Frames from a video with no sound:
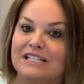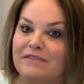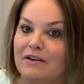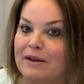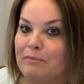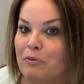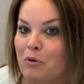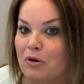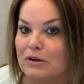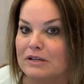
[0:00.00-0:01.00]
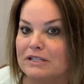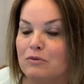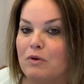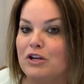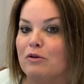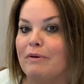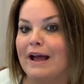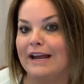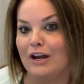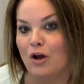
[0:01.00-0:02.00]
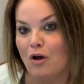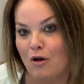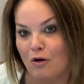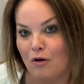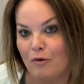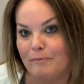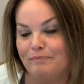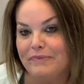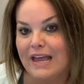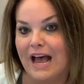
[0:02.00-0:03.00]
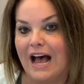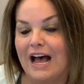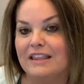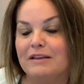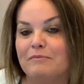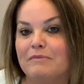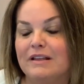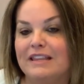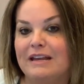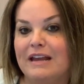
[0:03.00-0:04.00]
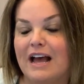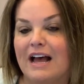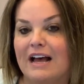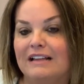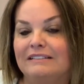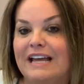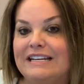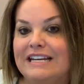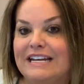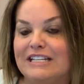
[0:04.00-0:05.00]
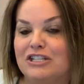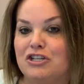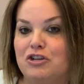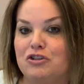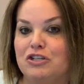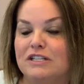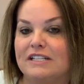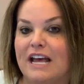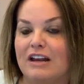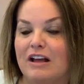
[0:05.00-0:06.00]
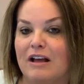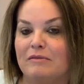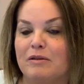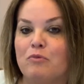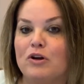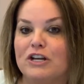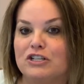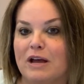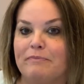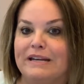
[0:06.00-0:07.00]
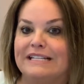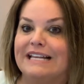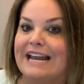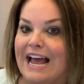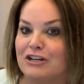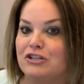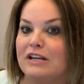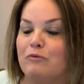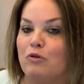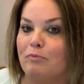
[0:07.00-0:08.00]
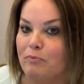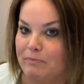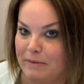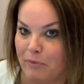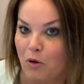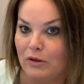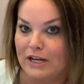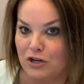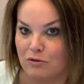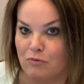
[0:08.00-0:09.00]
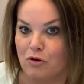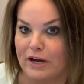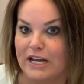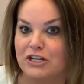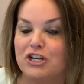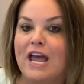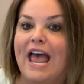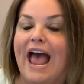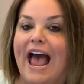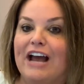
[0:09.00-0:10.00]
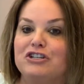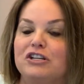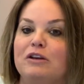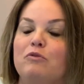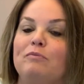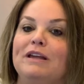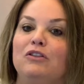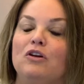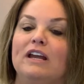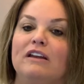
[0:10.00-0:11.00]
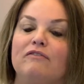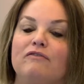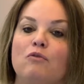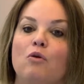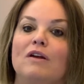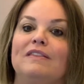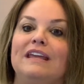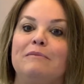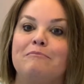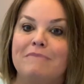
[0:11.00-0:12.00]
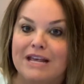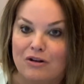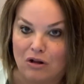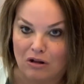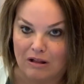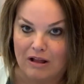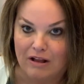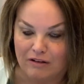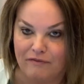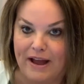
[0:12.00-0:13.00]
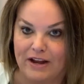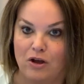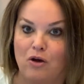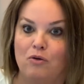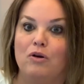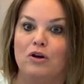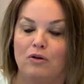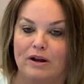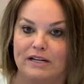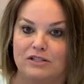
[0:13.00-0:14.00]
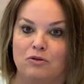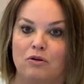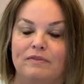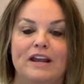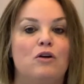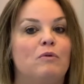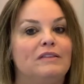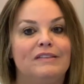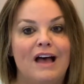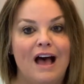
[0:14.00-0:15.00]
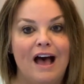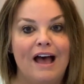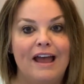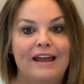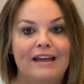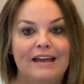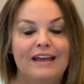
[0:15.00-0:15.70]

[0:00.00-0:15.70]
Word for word: that's very important when you're buying a home. Uh, the the uh, lending institutions that, uh, the mortgage companies that actually will be pulling your mortgage actually will be looking for the middle FICO credit score. They don't want the high,